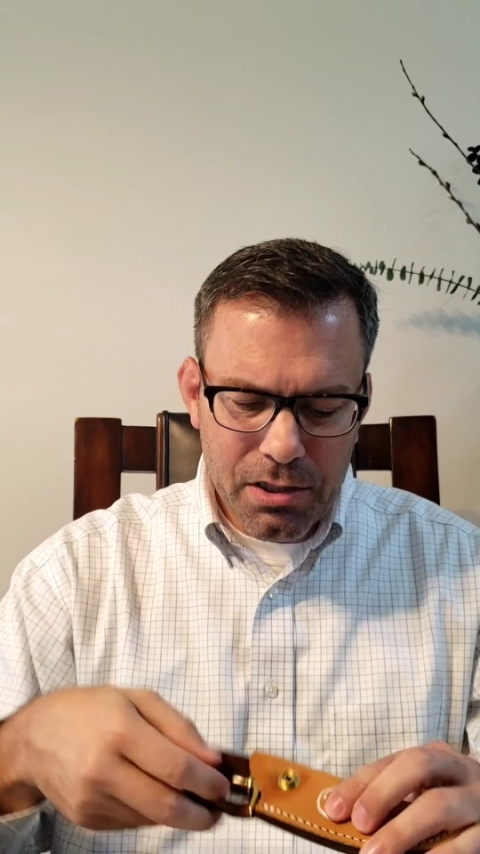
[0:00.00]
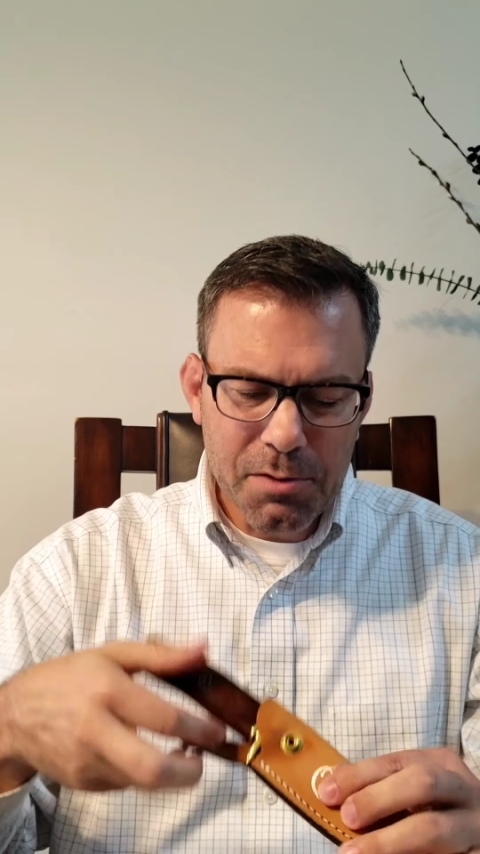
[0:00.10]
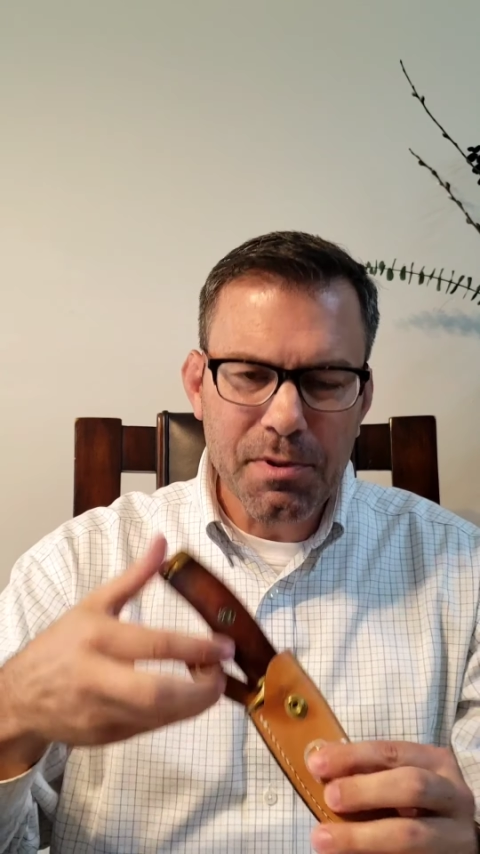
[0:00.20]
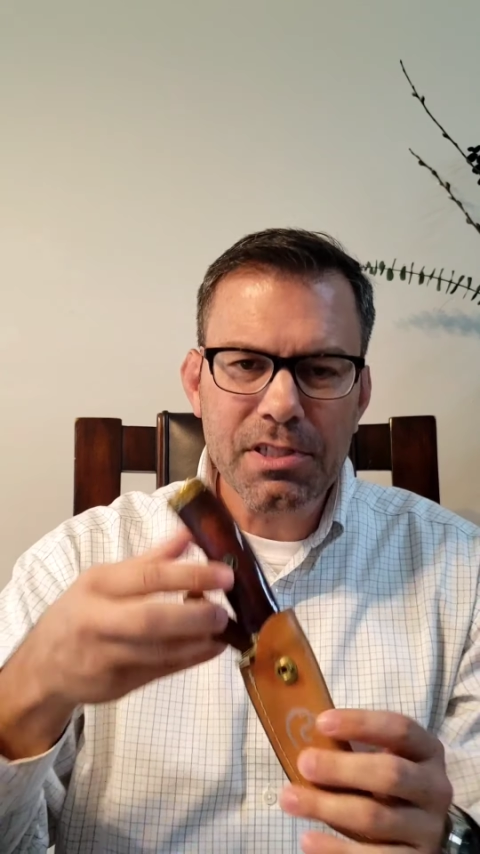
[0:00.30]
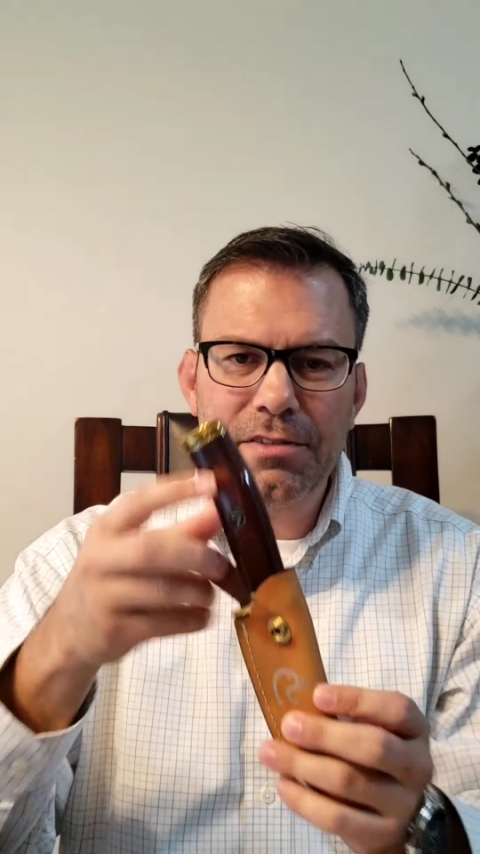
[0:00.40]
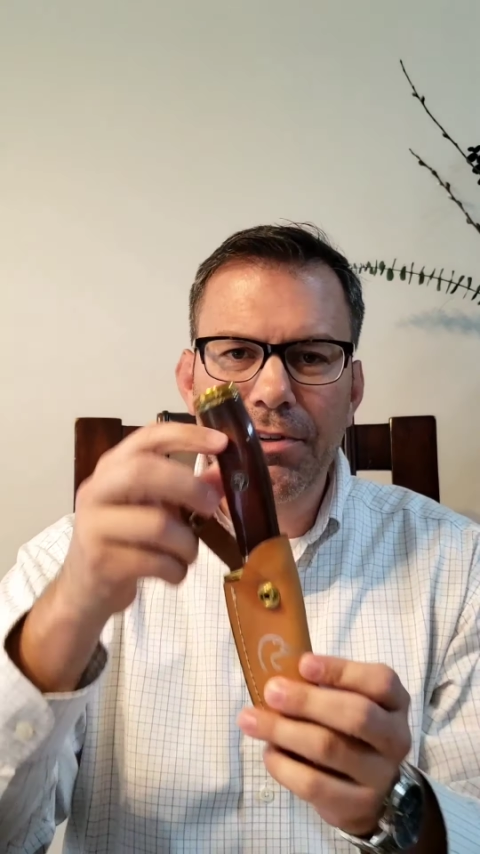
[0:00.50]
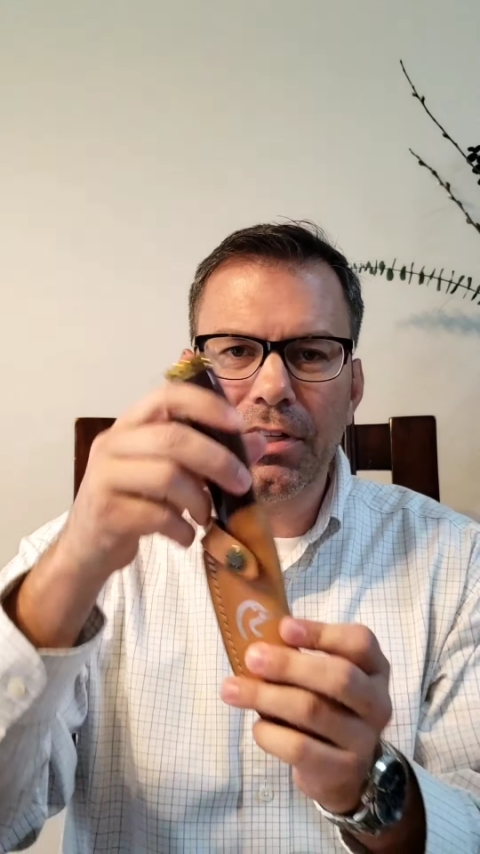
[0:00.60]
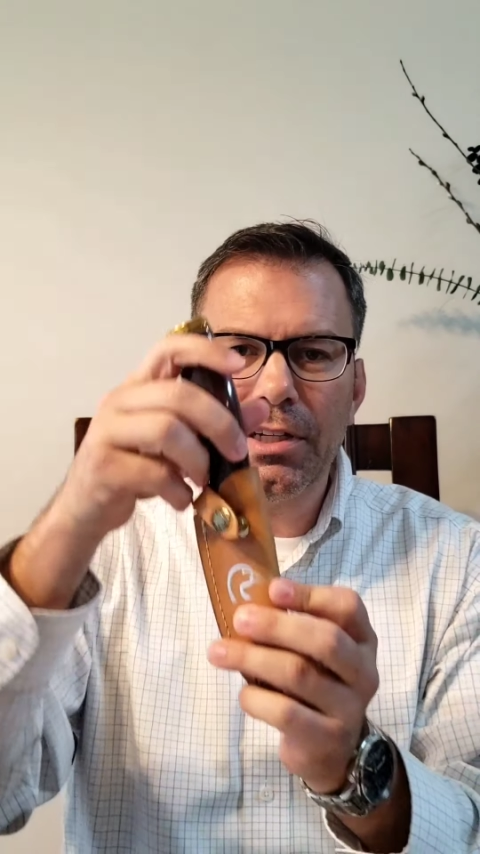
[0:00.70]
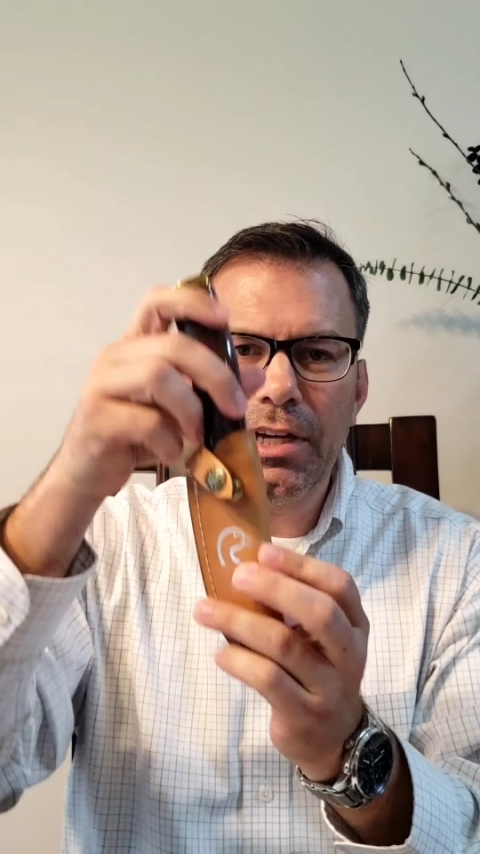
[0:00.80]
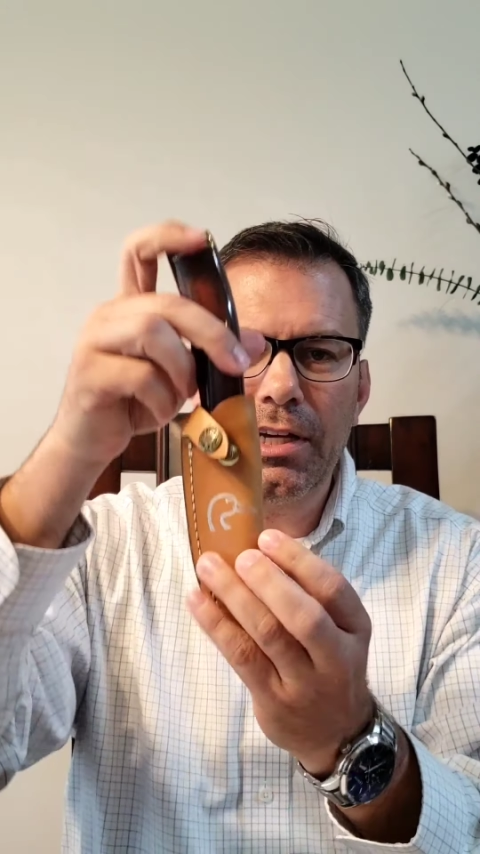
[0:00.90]

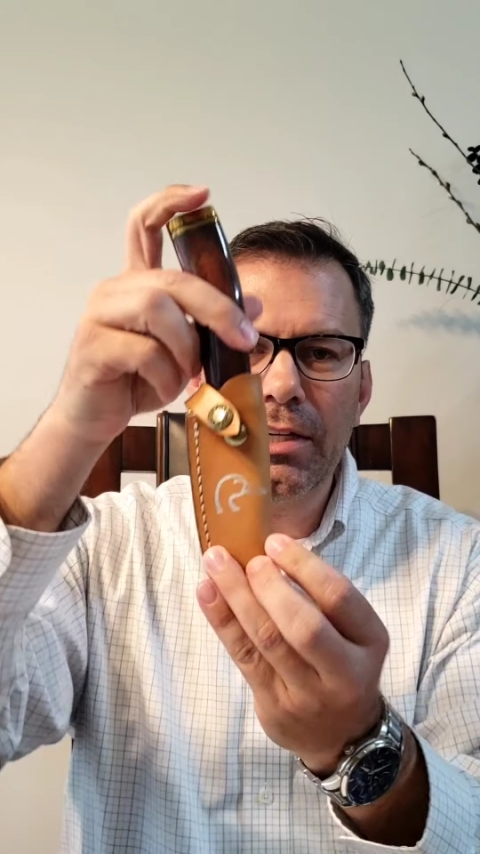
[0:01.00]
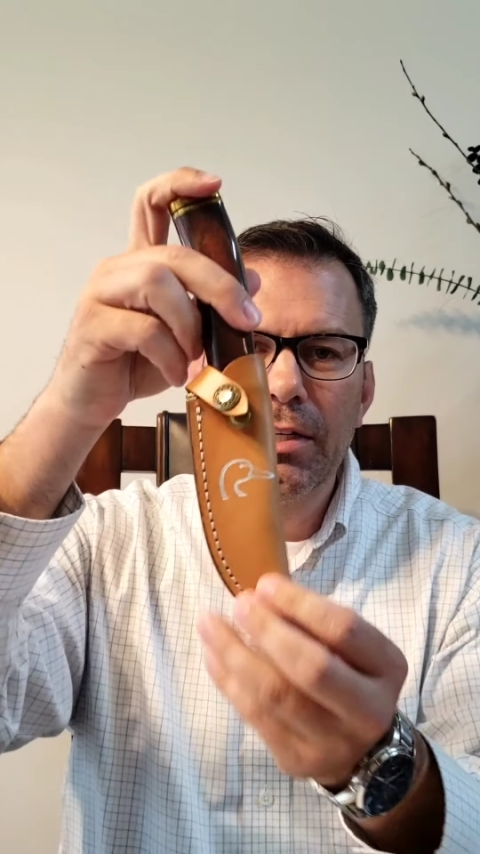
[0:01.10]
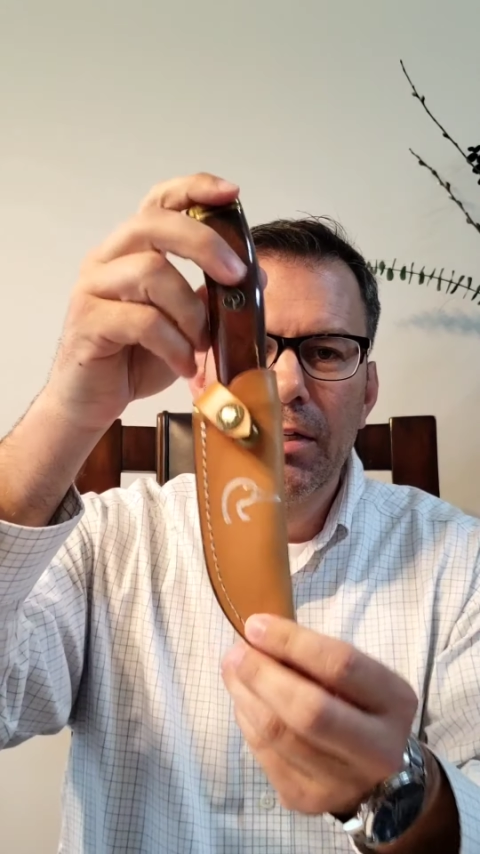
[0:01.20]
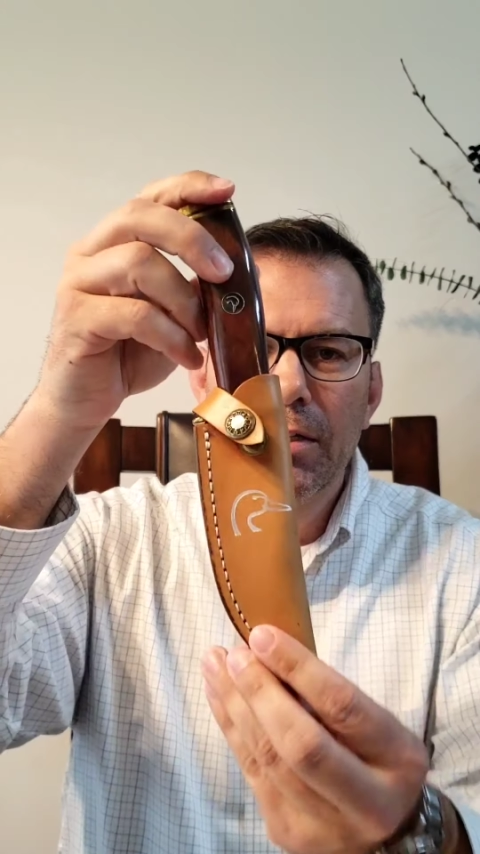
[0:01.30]
specifically a